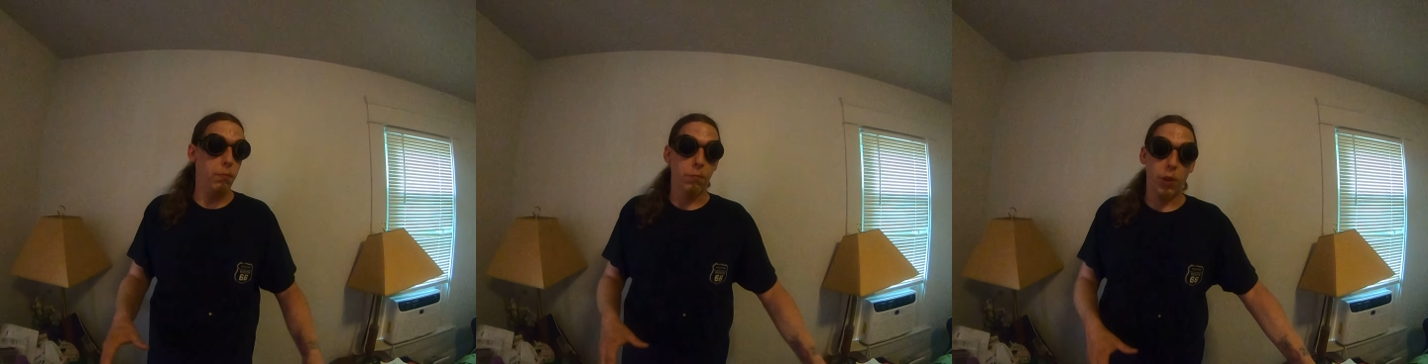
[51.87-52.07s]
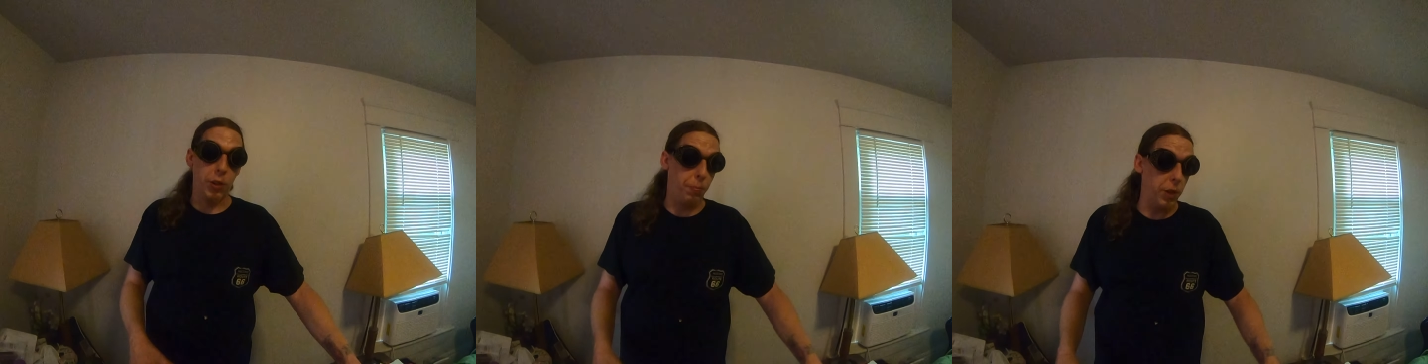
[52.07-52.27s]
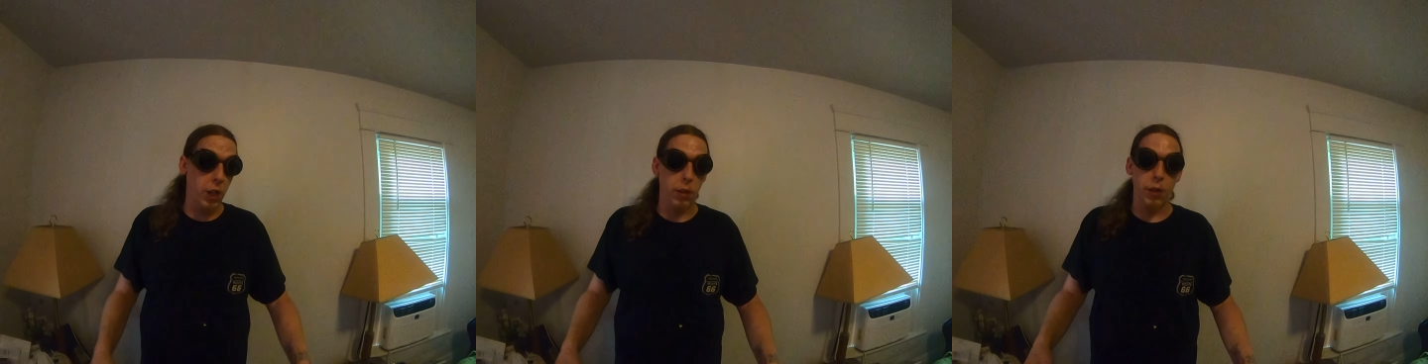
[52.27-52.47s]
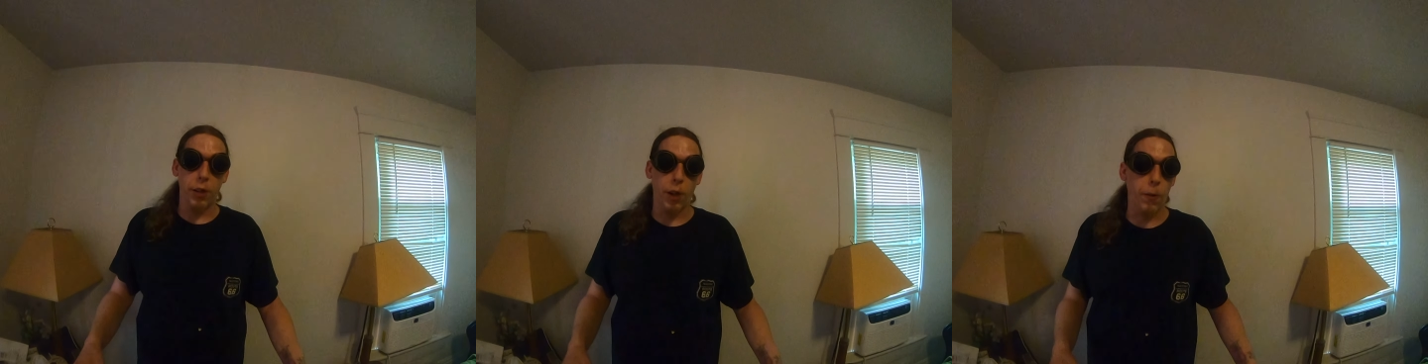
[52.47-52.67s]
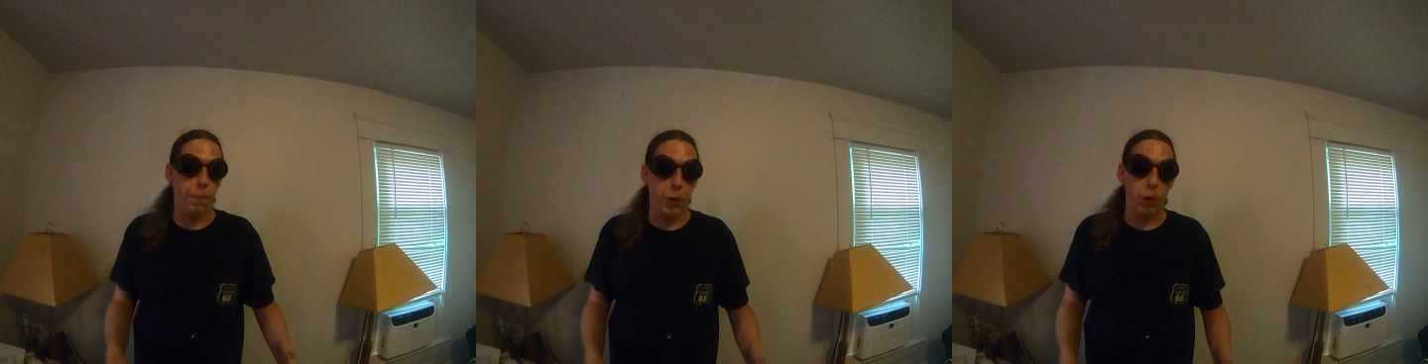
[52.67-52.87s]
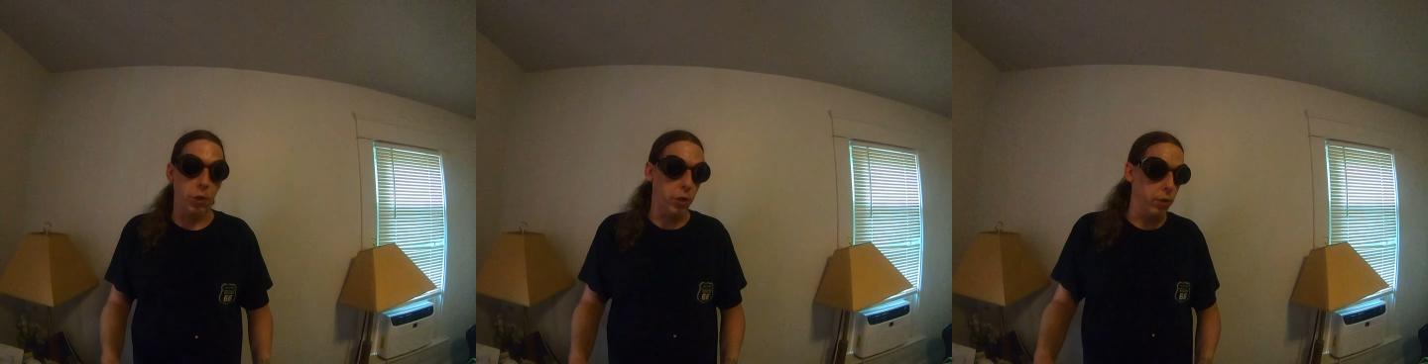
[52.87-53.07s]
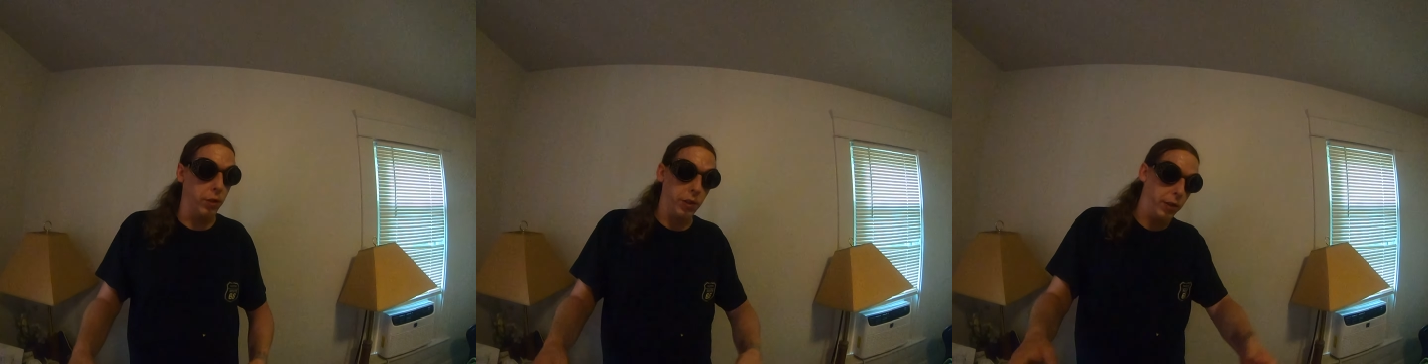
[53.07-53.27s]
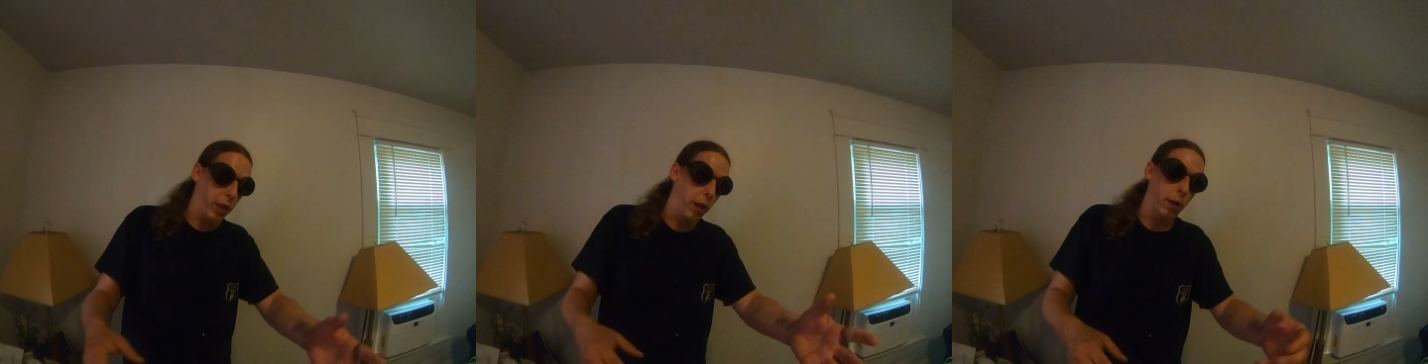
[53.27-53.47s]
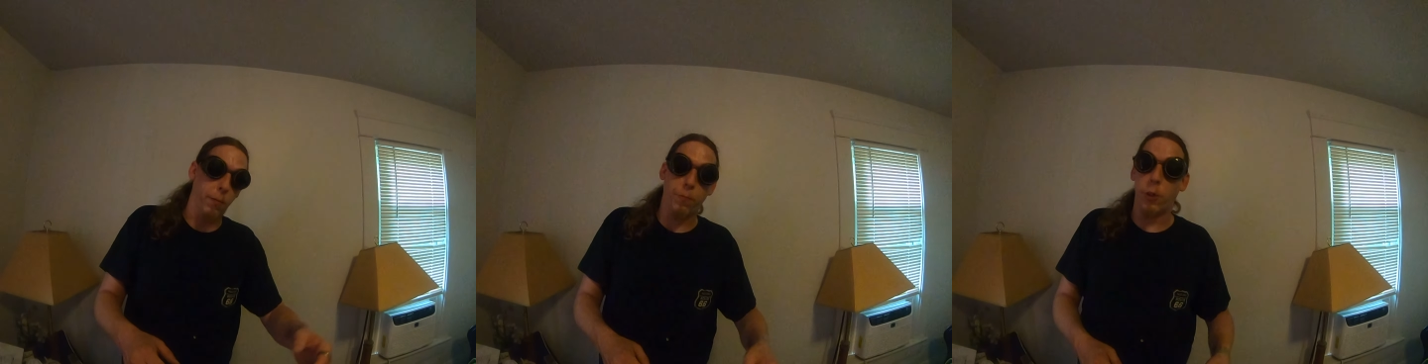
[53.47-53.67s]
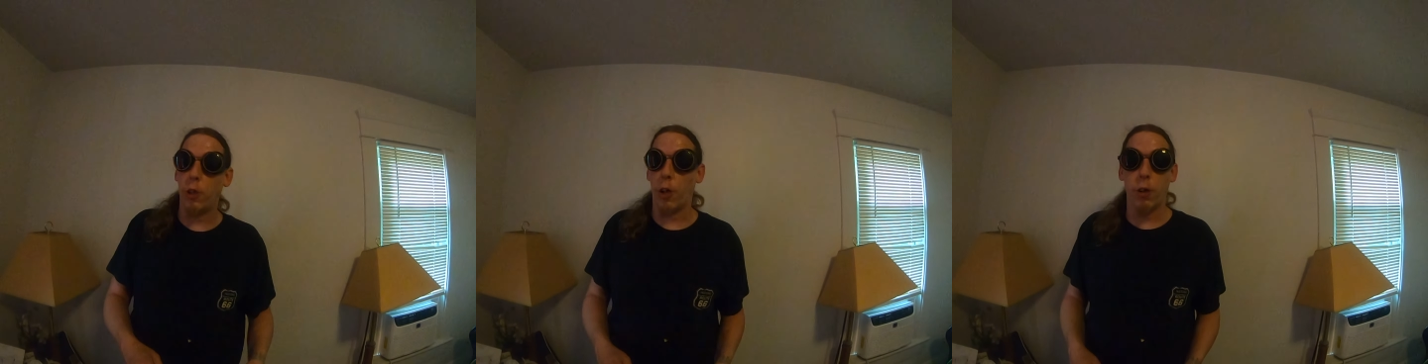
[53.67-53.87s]
with me in the near future instead
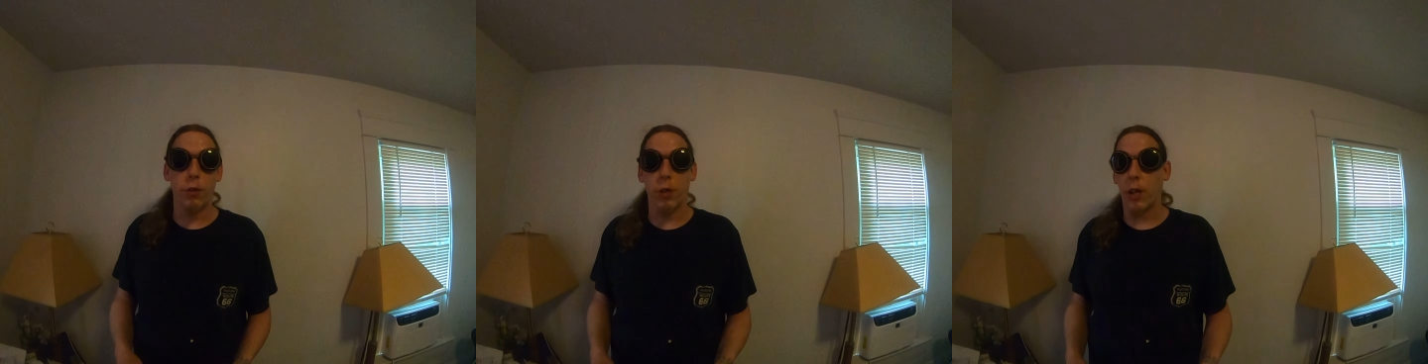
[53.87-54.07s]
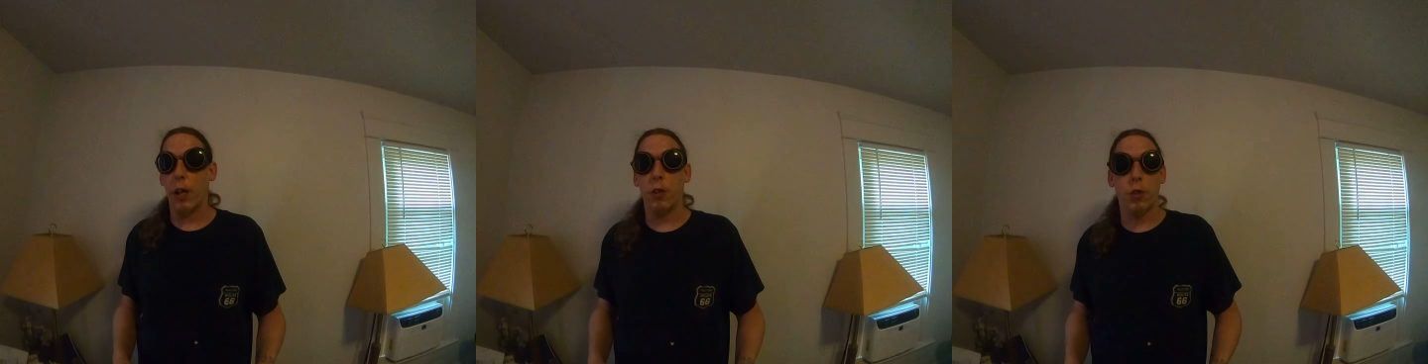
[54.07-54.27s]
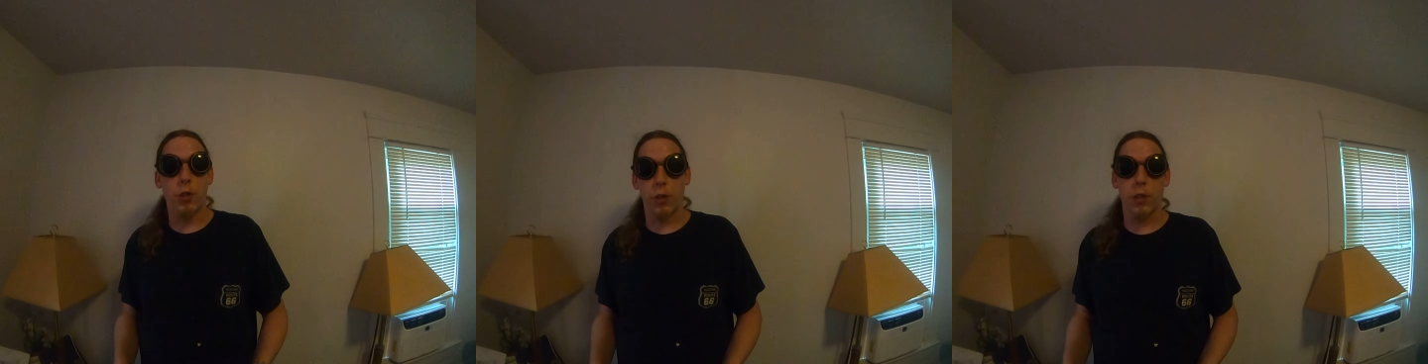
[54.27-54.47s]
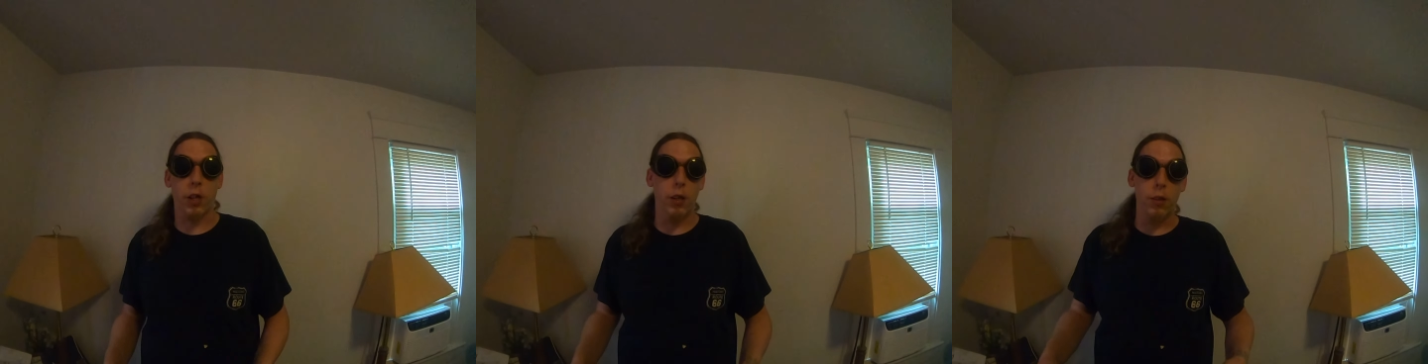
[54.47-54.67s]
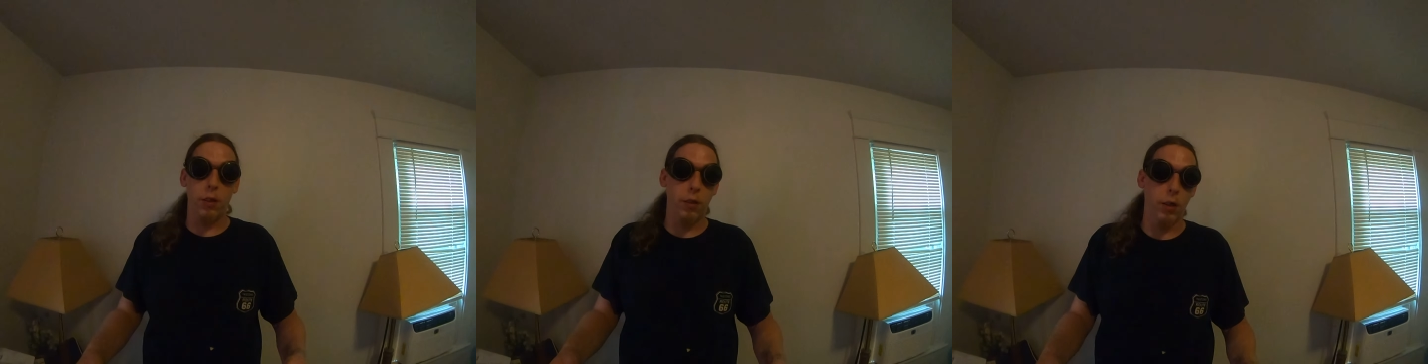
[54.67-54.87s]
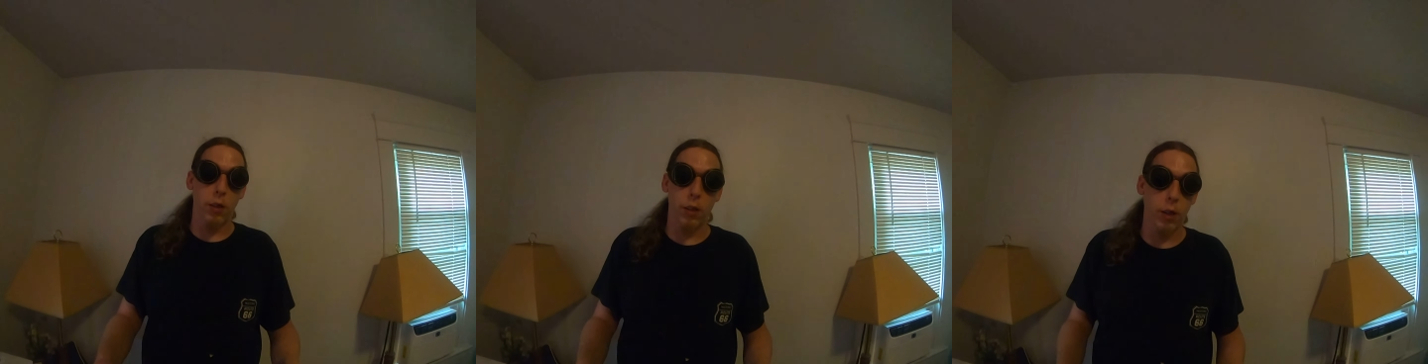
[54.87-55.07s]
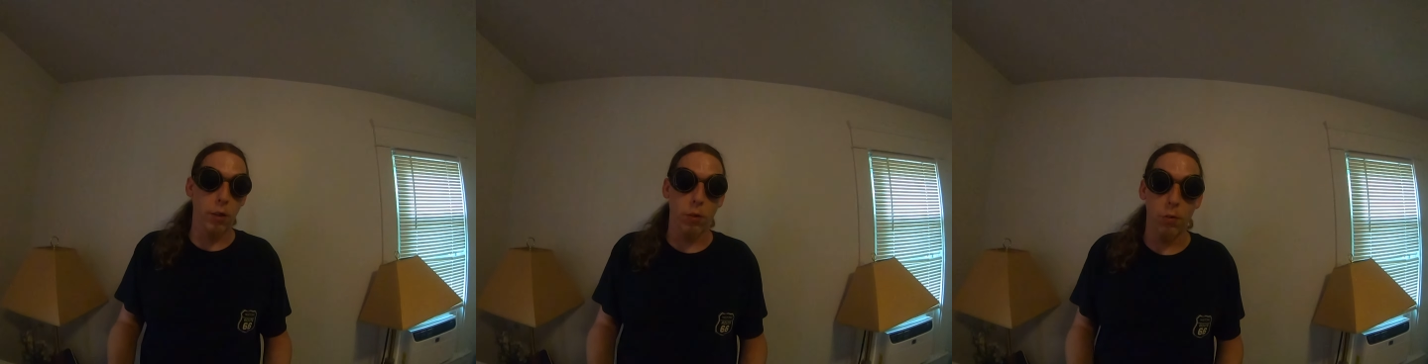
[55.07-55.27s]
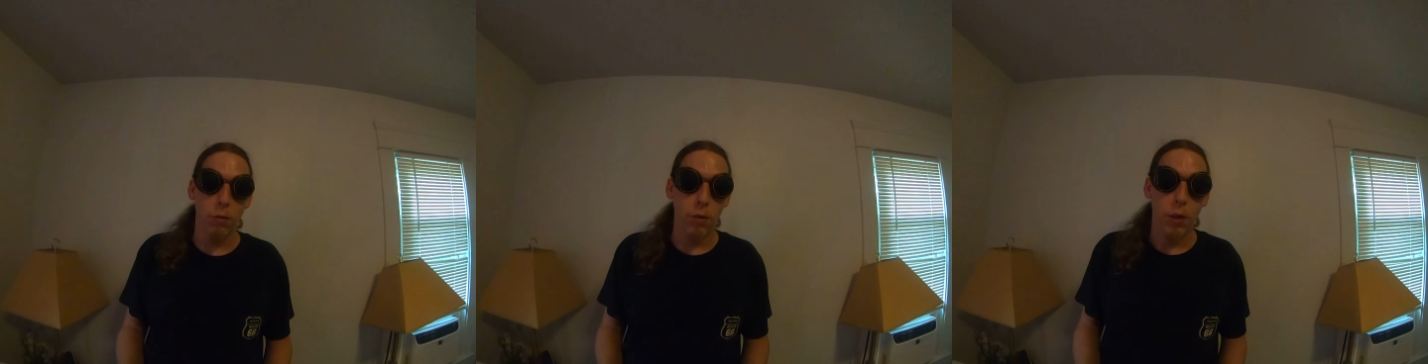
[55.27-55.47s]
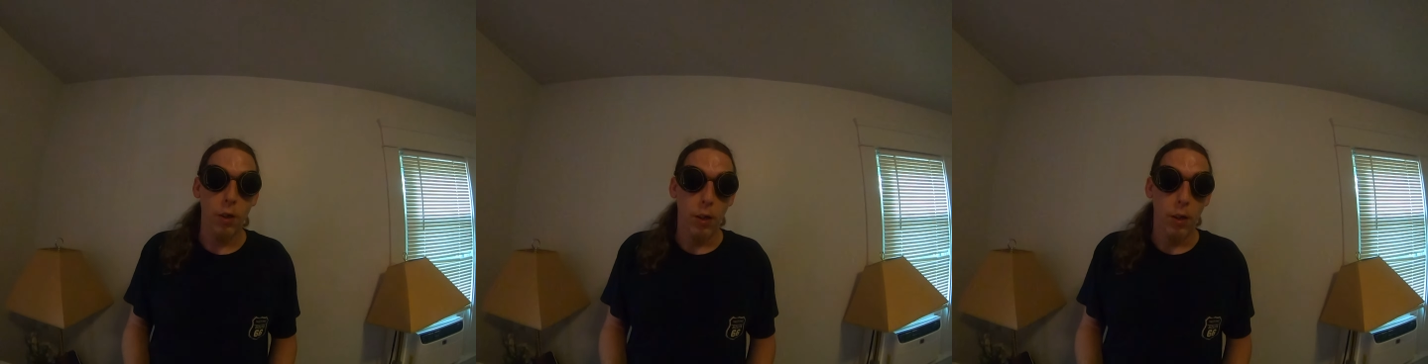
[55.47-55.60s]
of, you know, you guys just getting the little,